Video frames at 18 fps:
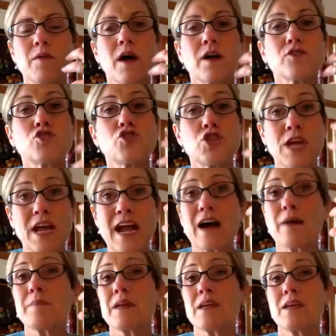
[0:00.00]

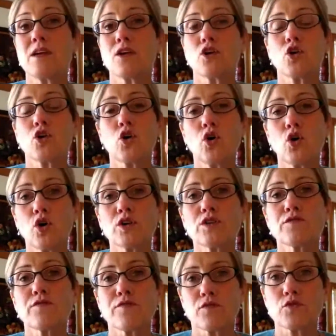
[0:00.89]
jammy
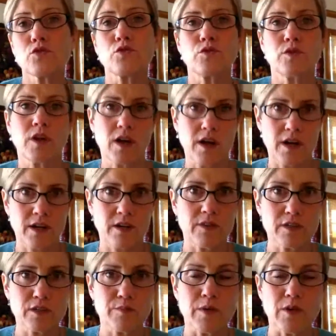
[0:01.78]
cooked fruit kind of
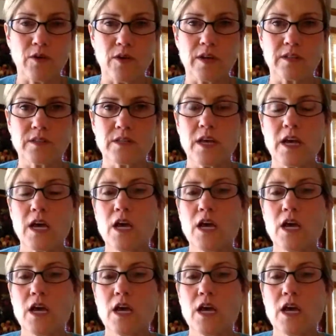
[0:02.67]
experience.